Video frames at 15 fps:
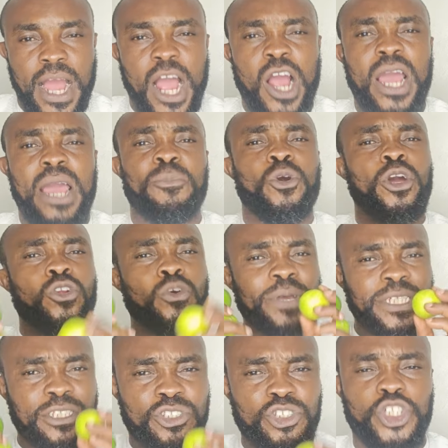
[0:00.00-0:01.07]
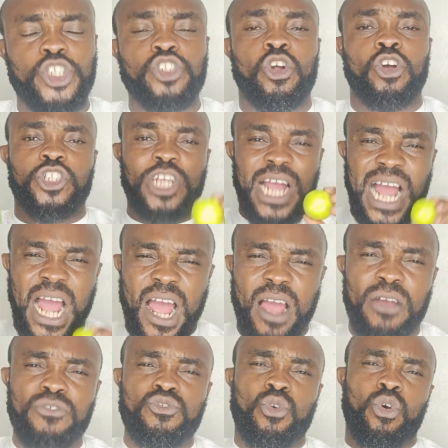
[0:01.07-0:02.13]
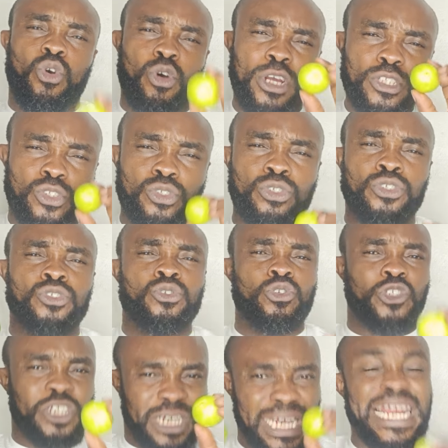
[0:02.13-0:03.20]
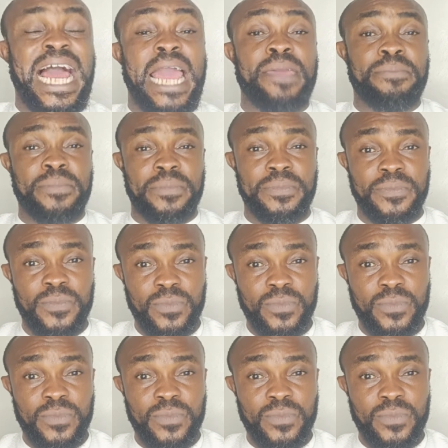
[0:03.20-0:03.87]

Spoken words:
I am going to be teaching us how you're going to use lime